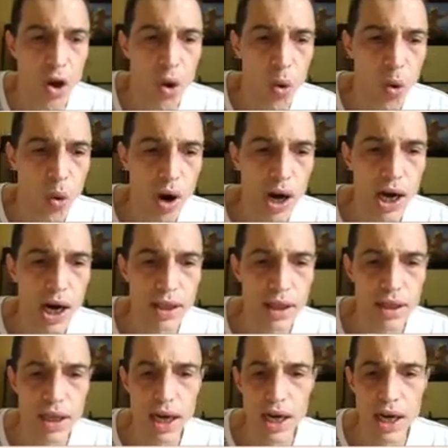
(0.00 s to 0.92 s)

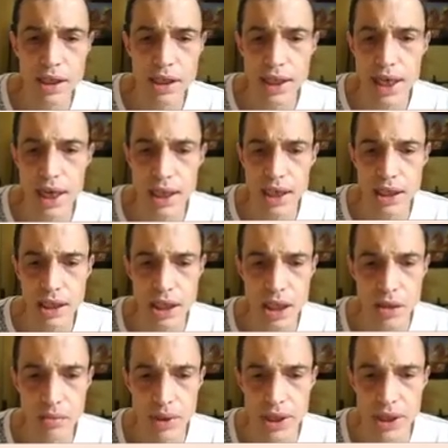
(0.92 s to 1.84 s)
what are the
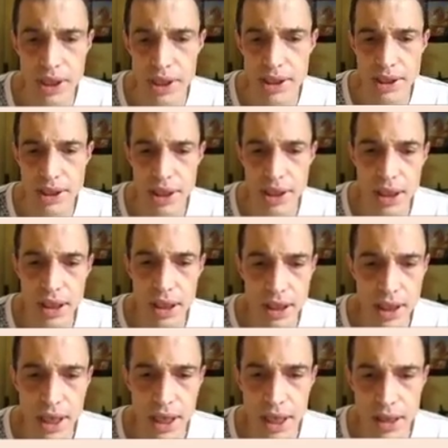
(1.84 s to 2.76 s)
activities
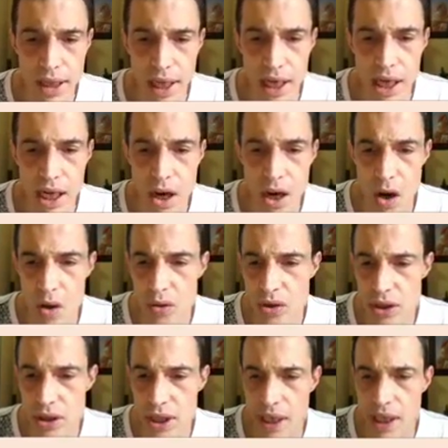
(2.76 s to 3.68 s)
that
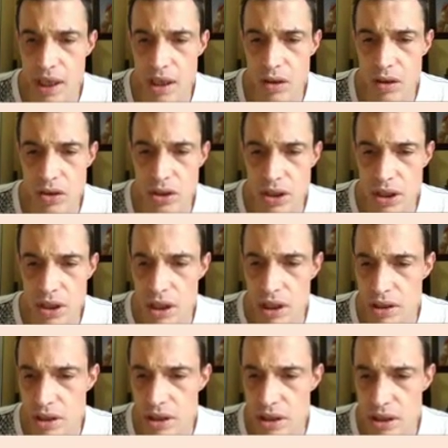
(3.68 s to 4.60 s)
allows the
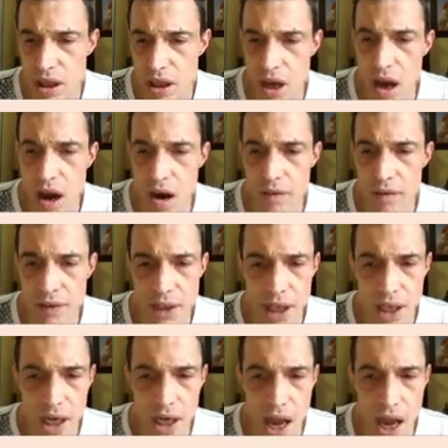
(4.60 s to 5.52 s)
users of
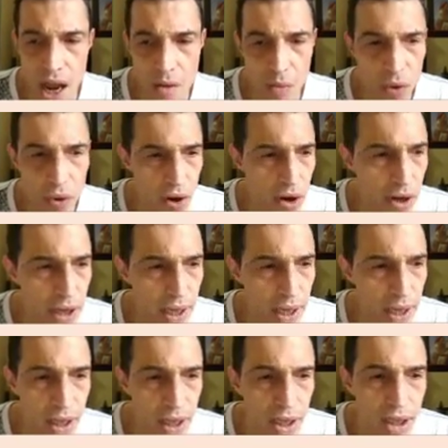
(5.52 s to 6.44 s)
the
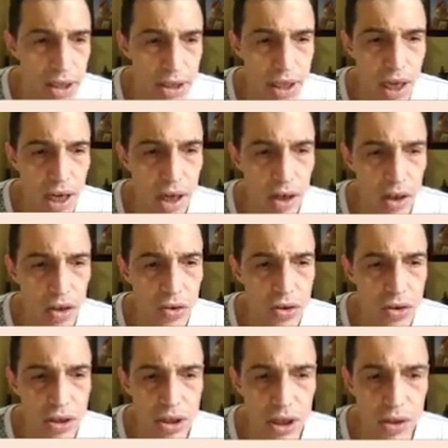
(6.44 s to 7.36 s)
library the
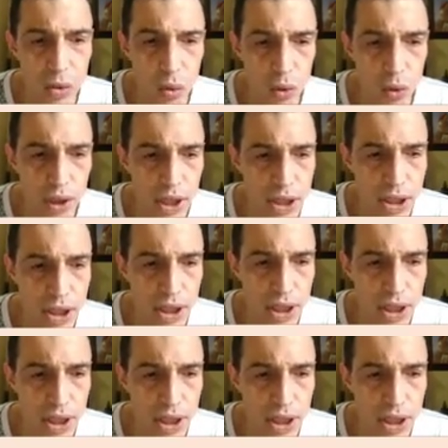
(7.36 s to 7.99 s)
encounter with